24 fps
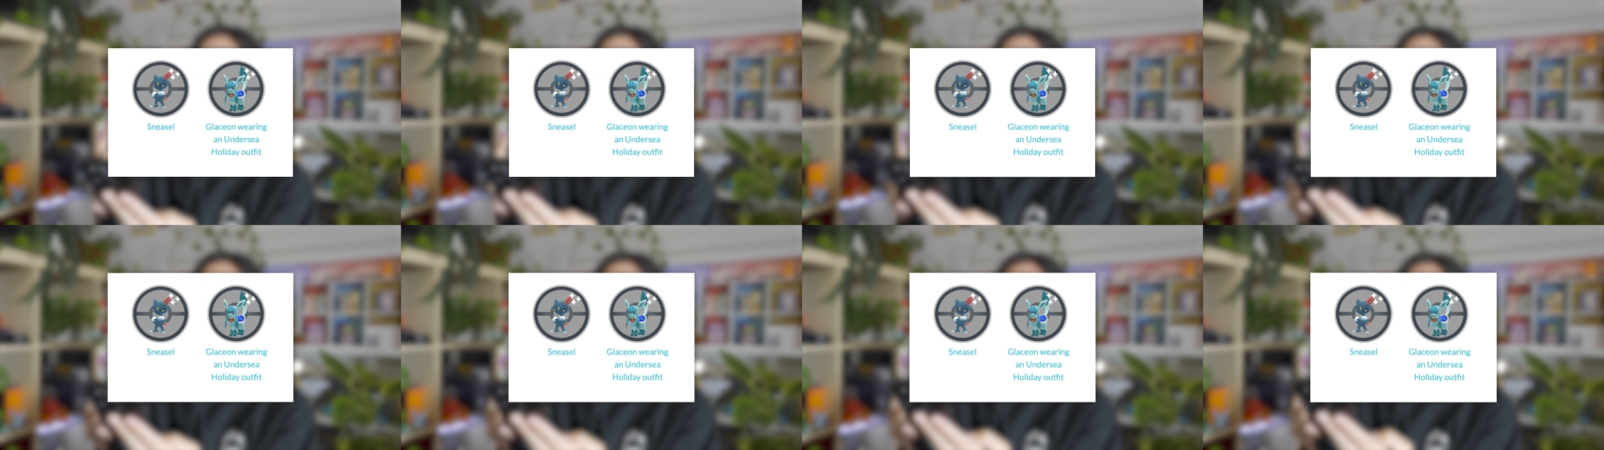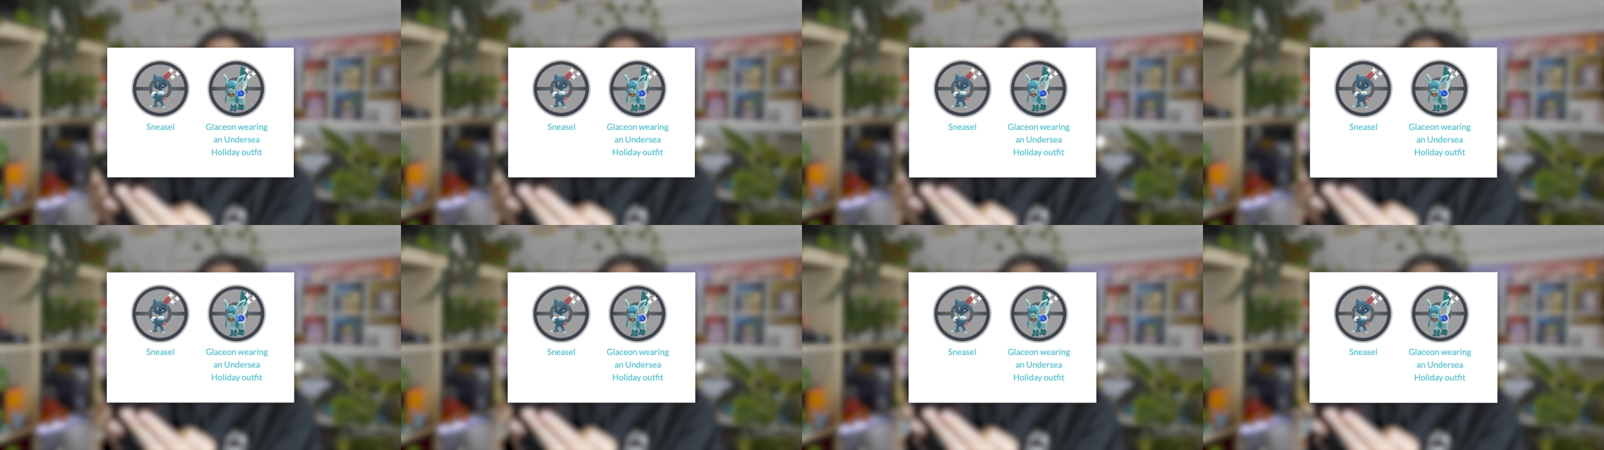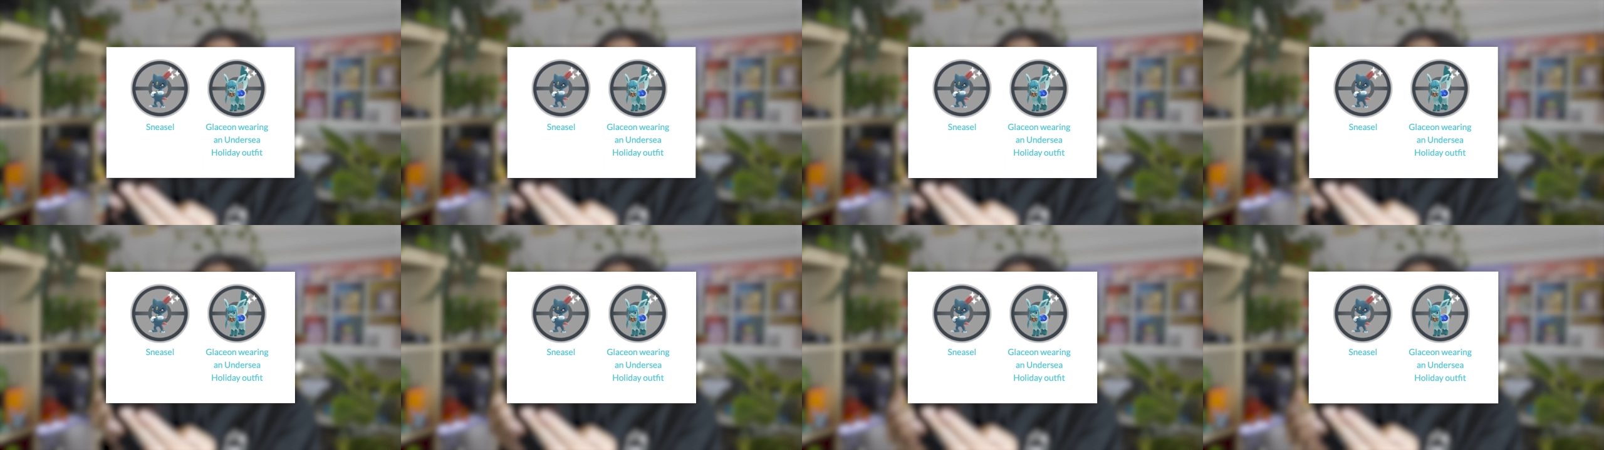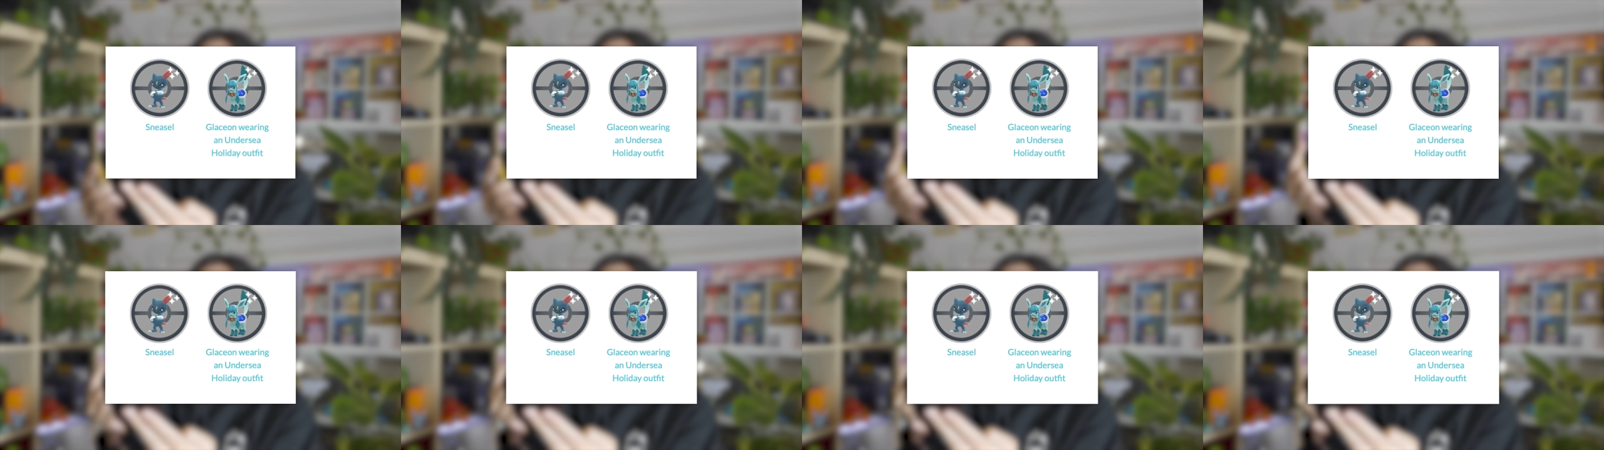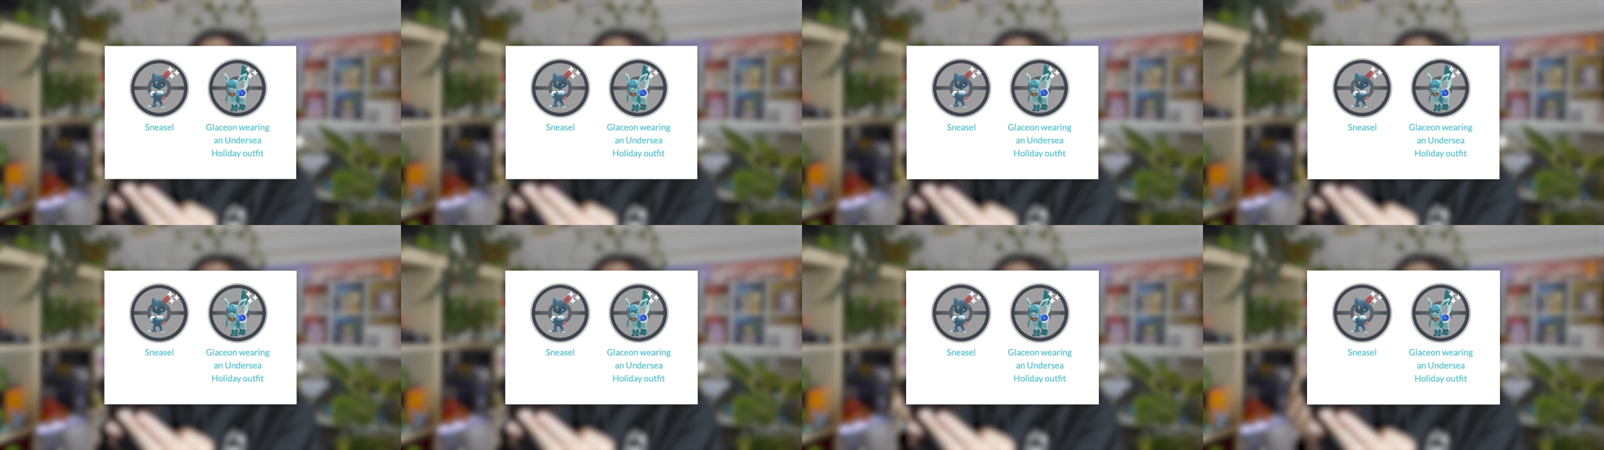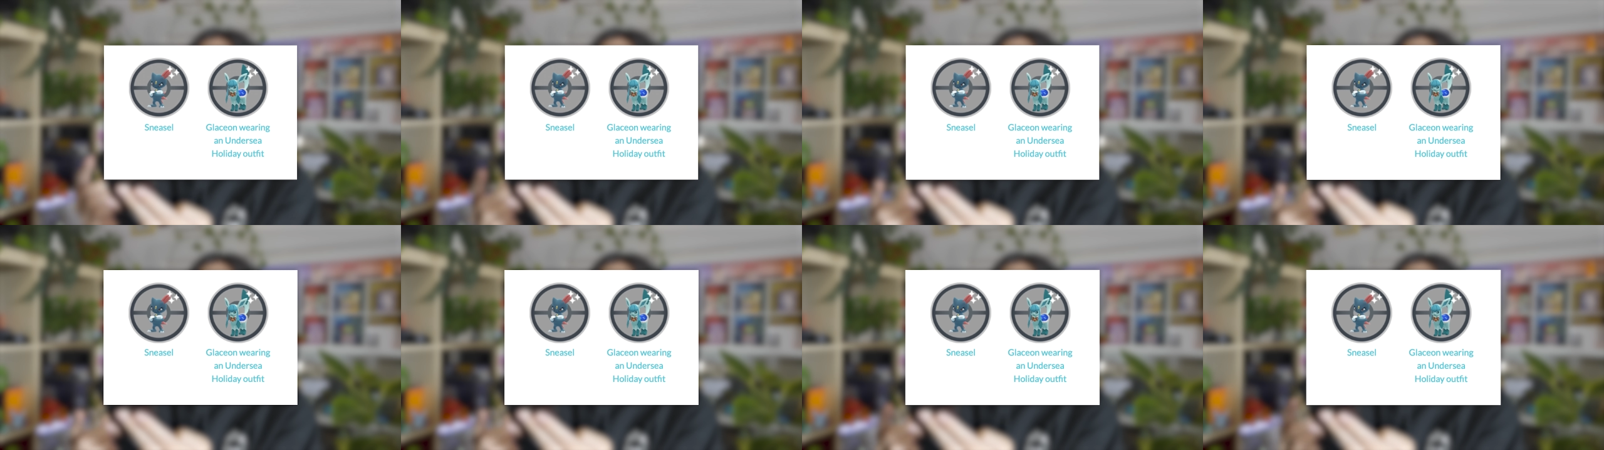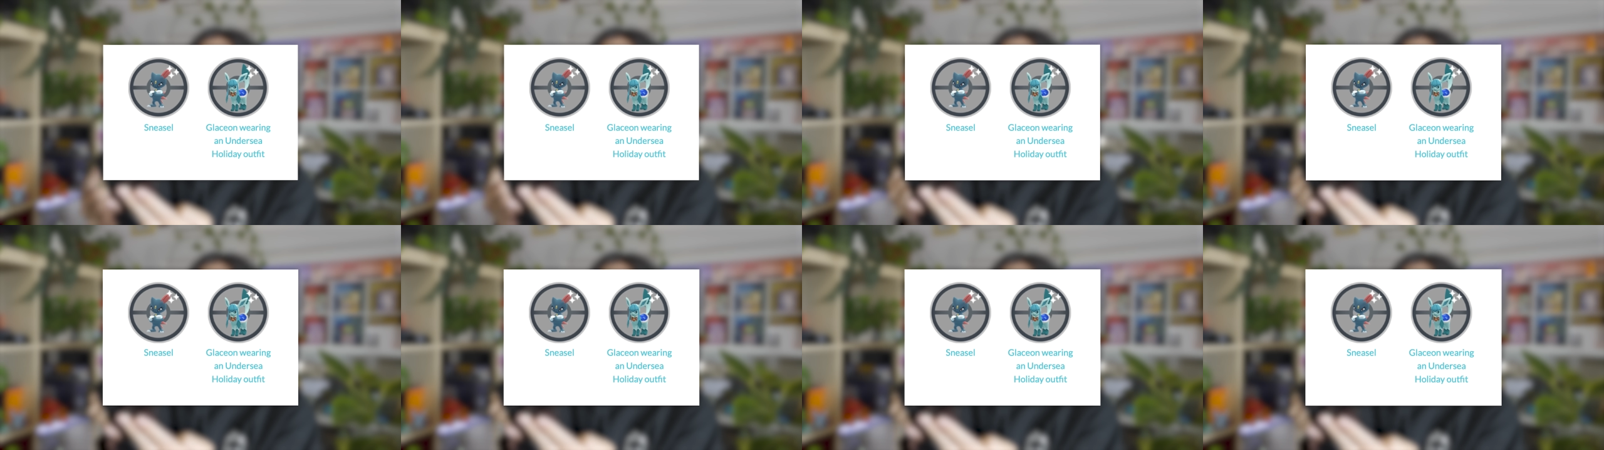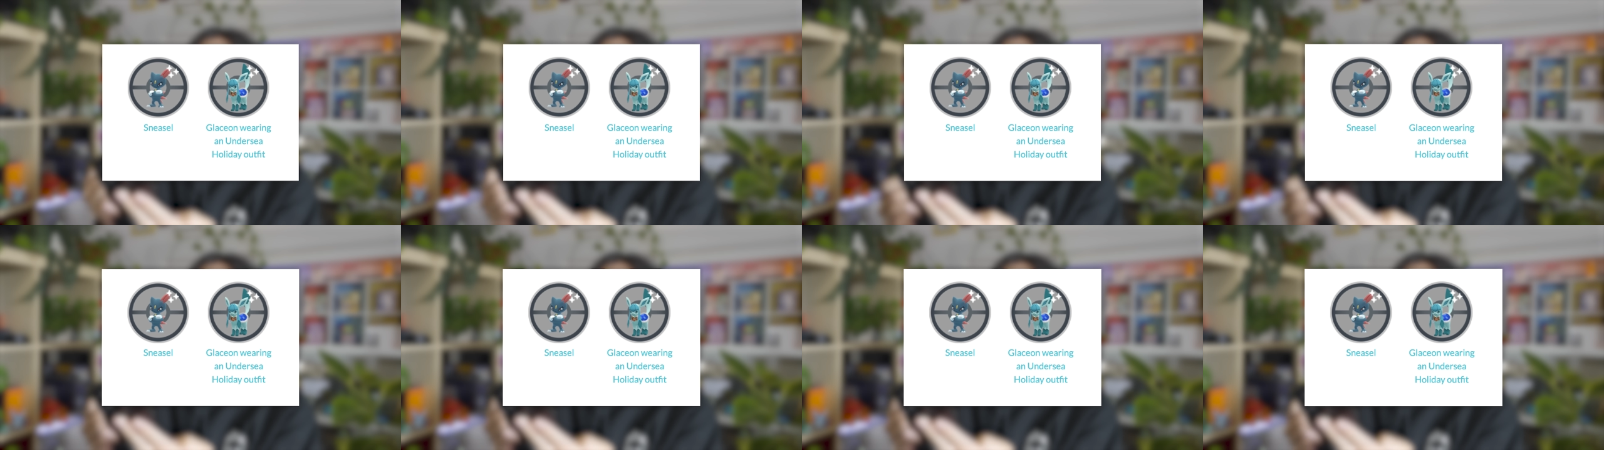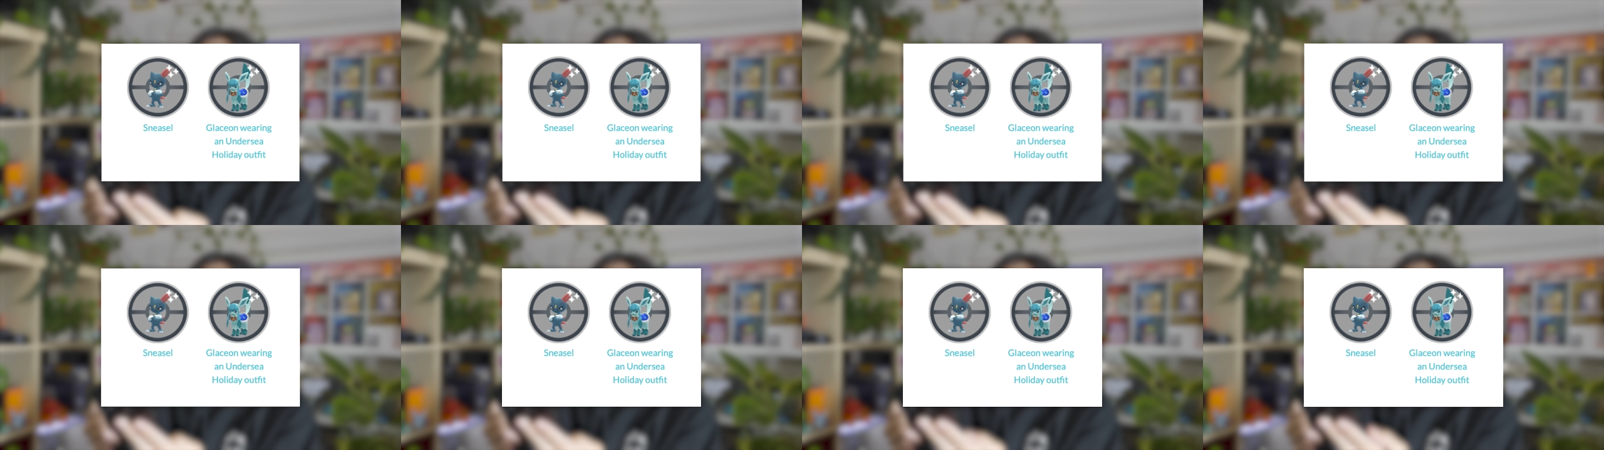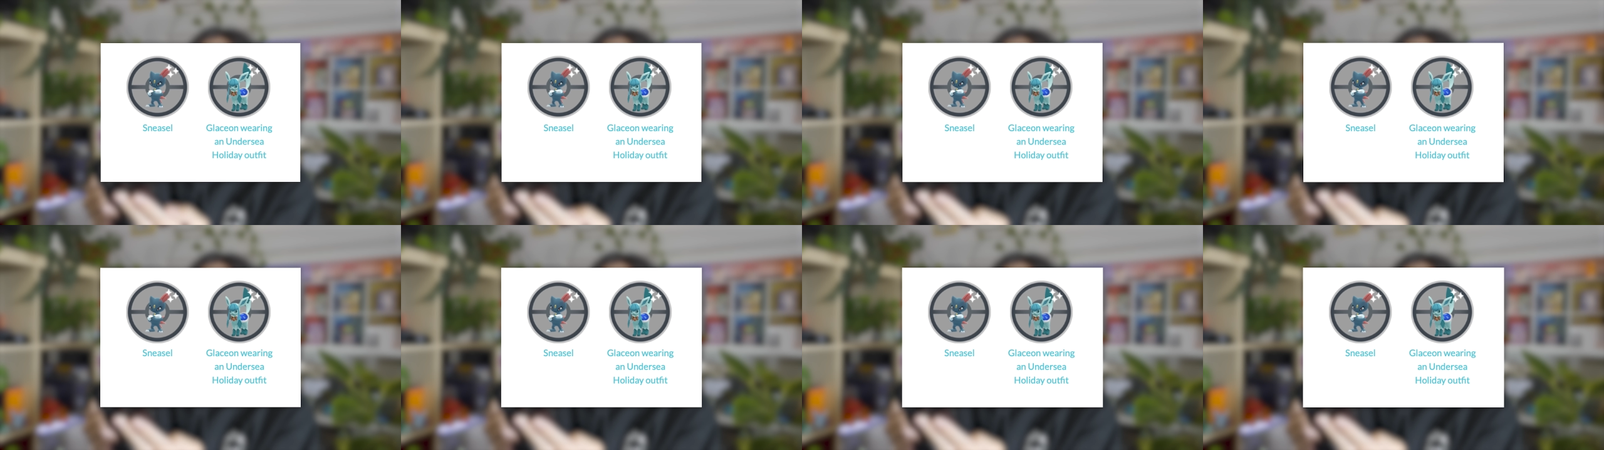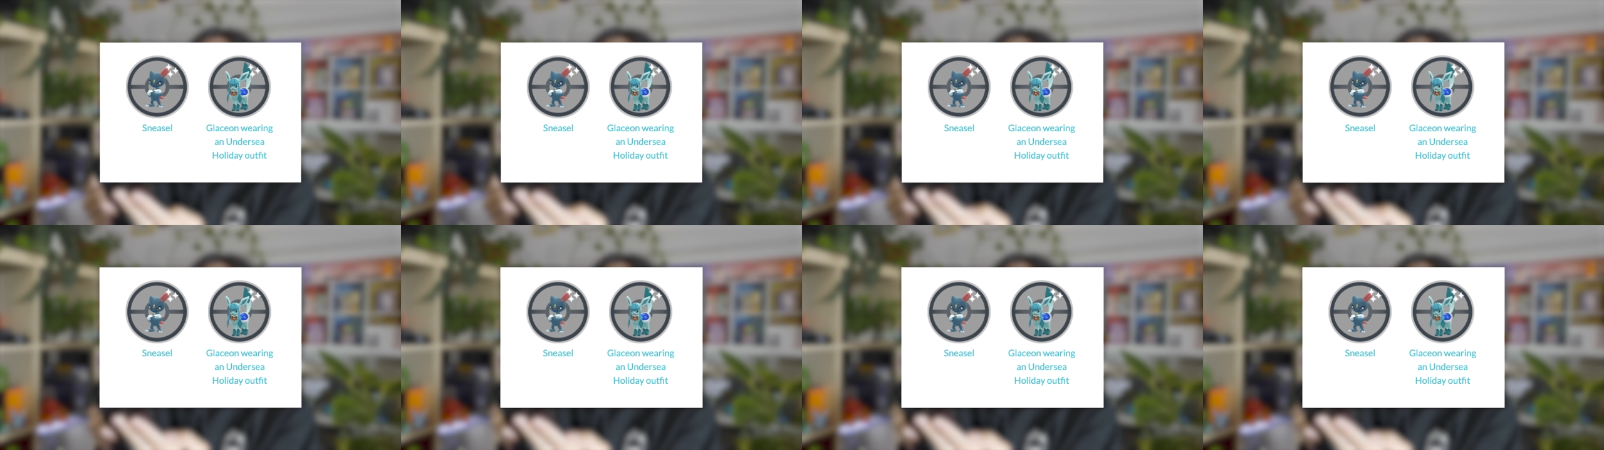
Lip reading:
(no speaker visible)